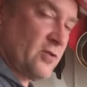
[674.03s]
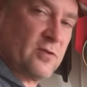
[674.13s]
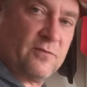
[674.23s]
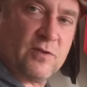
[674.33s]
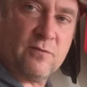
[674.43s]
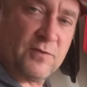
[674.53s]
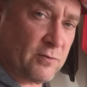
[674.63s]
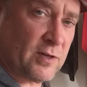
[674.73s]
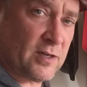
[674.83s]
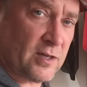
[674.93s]
of you
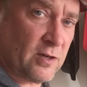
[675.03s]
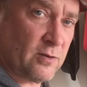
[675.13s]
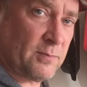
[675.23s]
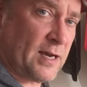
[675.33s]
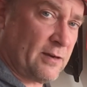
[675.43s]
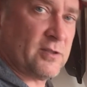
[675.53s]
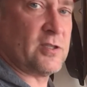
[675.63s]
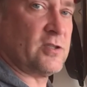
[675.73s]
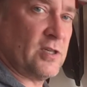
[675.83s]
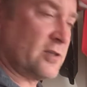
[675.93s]
viewing at home, I would
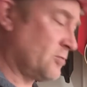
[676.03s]
suggest